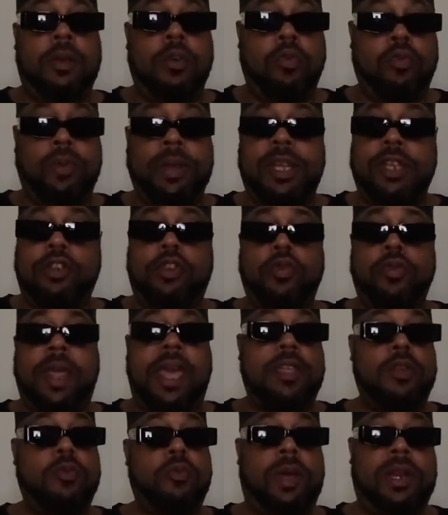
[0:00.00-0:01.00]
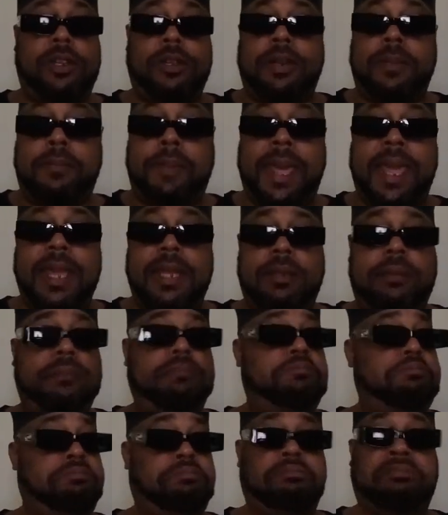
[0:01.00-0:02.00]
we can do that. You want to debate?
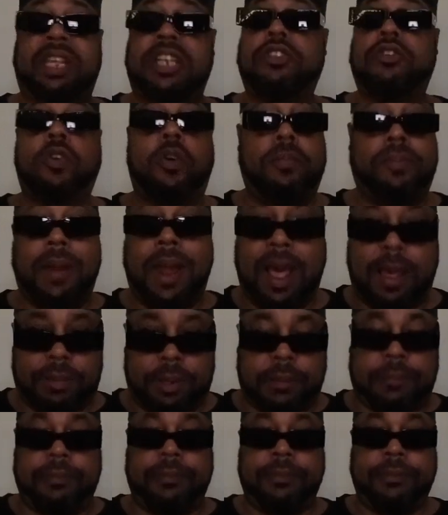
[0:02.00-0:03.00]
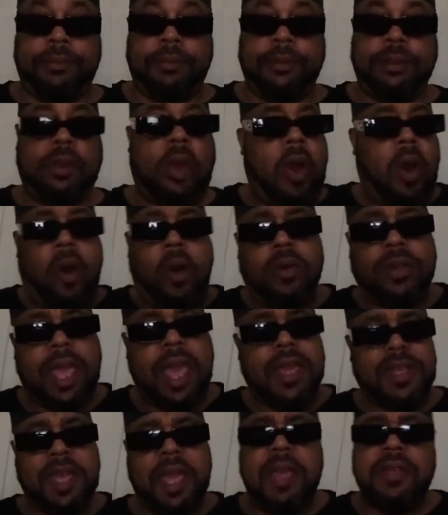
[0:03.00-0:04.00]
That's no problem. Oh,
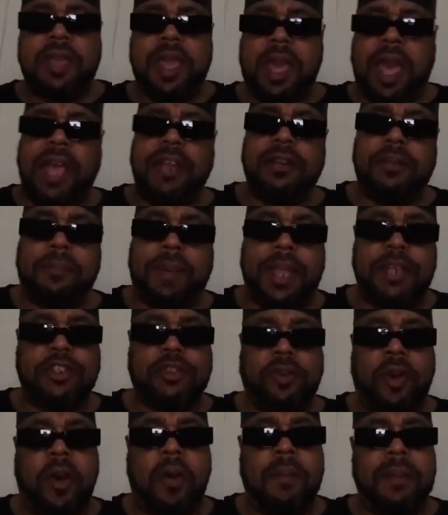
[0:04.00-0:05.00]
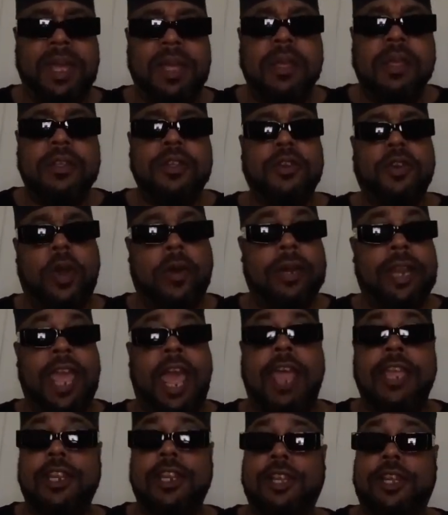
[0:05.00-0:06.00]
okay, yeah, I'll debate you, homie. You know, then
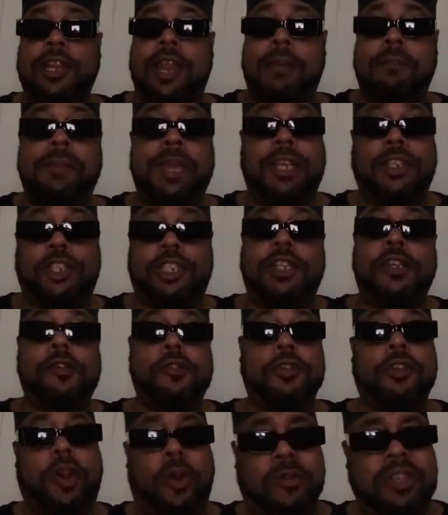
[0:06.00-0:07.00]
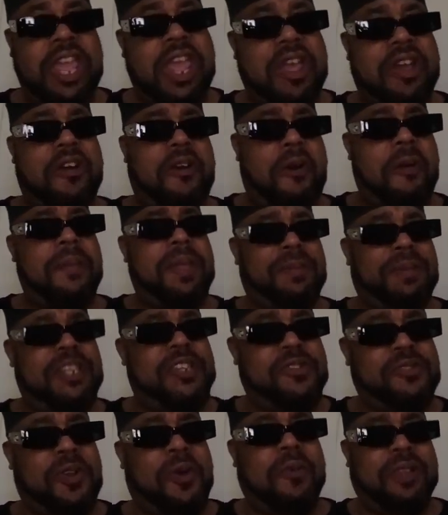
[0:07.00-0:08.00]
how you look at that big chill, you know, yeah, homie, but
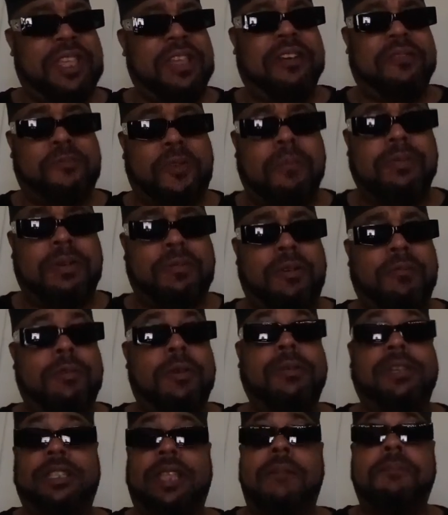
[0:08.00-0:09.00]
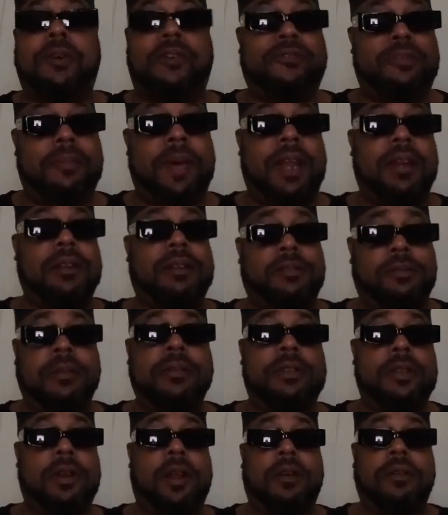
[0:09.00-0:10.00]
you know, because they both from out of,
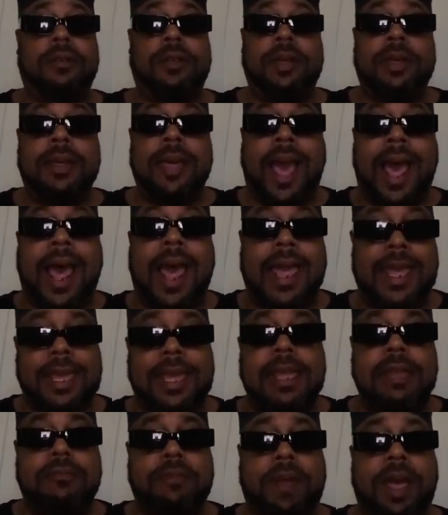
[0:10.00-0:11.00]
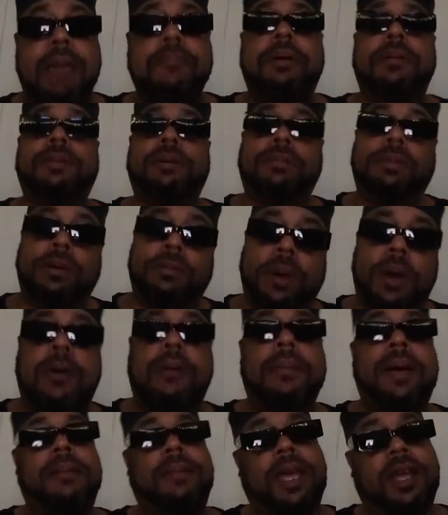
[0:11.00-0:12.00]
you know, IE, right? Boom, boom, boom,
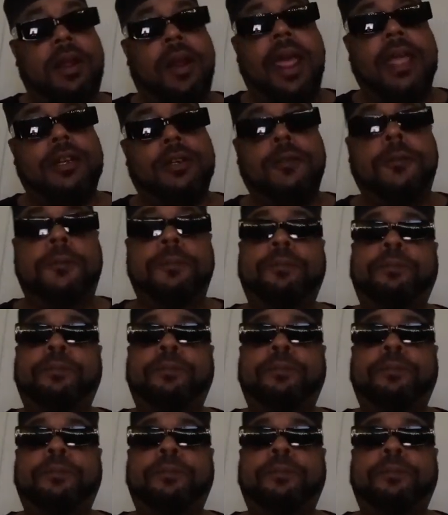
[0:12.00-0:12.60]
boom. I'm like, all right, cool.